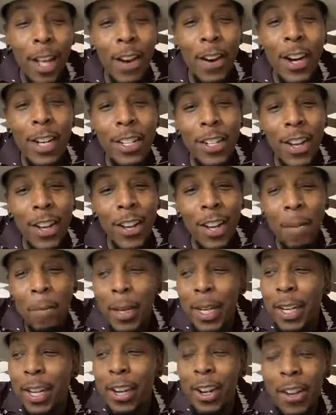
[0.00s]
All right,
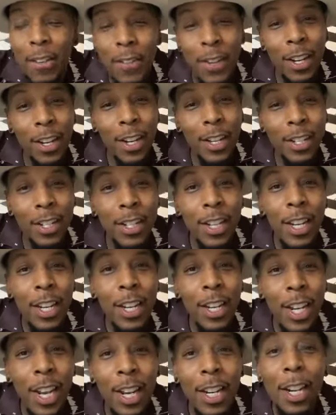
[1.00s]
y'all. I better get off here because it's
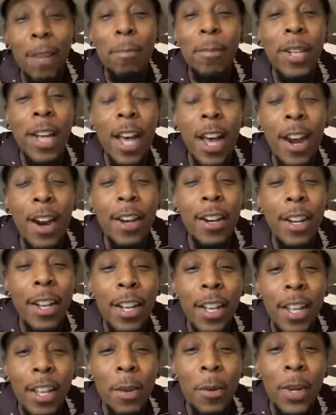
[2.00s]
getting late and I'm tired.
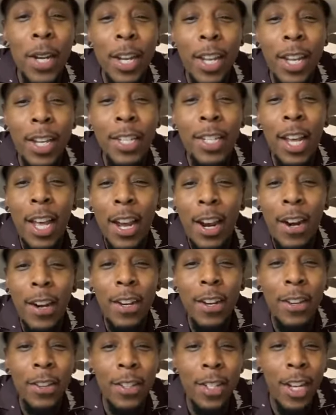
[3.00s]
And when I get
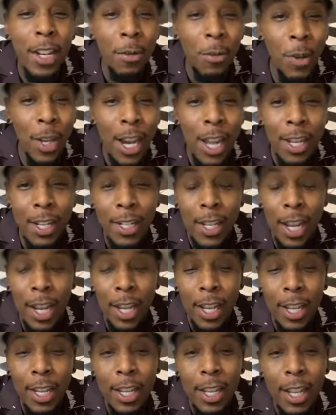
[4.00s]
tired, tell telling what I
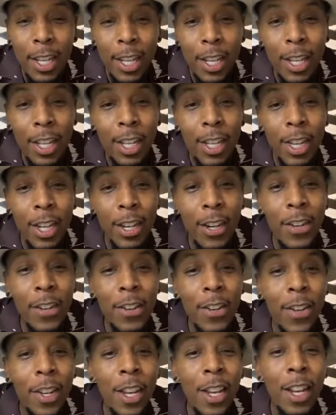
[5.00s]
say. You
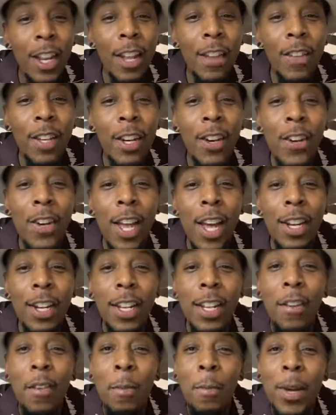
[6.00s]
know, I've learned how
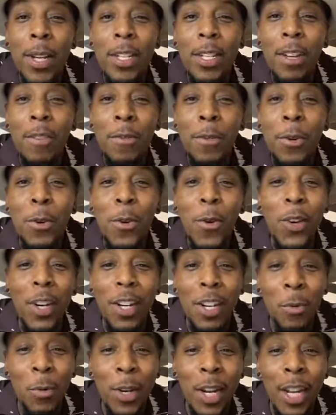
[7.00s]
to govern myself
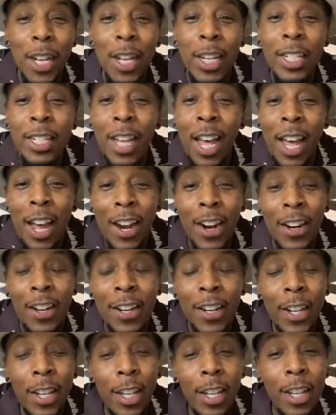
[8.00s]
accordingly when I get
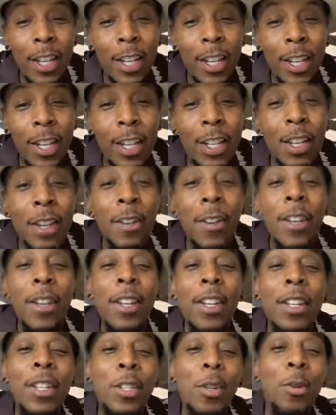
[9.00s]
tired.
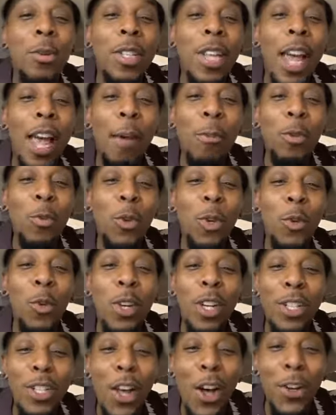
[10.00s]
There's two times when
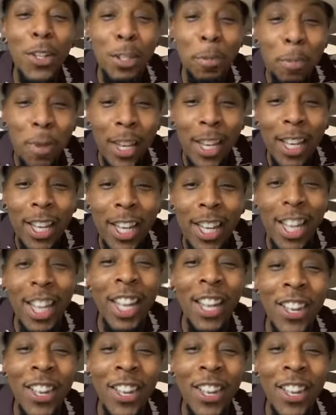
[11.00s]
you want to talk to me.